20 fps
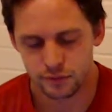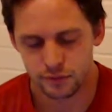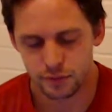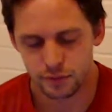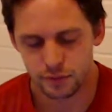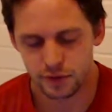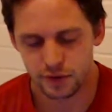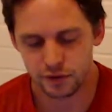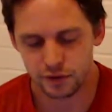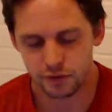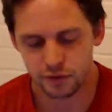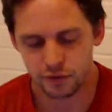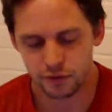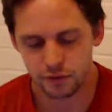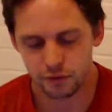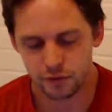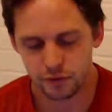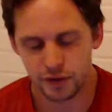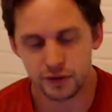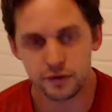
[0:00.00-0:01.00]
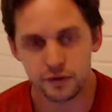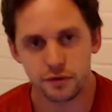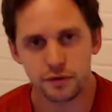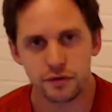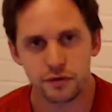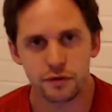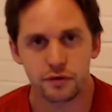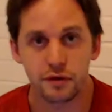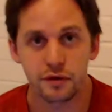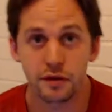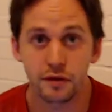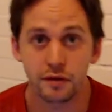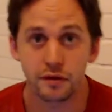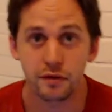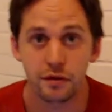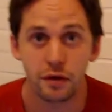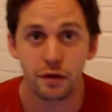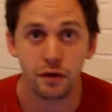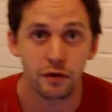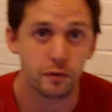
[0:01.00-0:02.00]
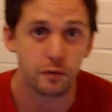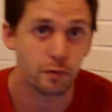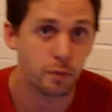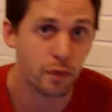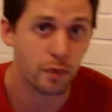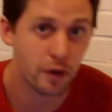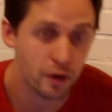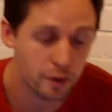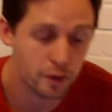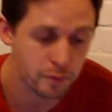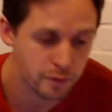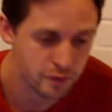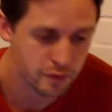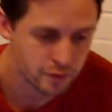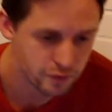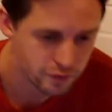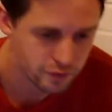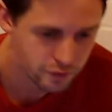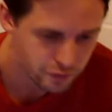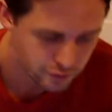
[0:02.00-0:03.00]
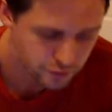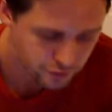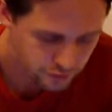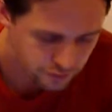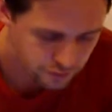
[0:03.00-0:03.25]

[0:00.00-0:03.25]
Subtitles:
because it threatens your sense of purpose.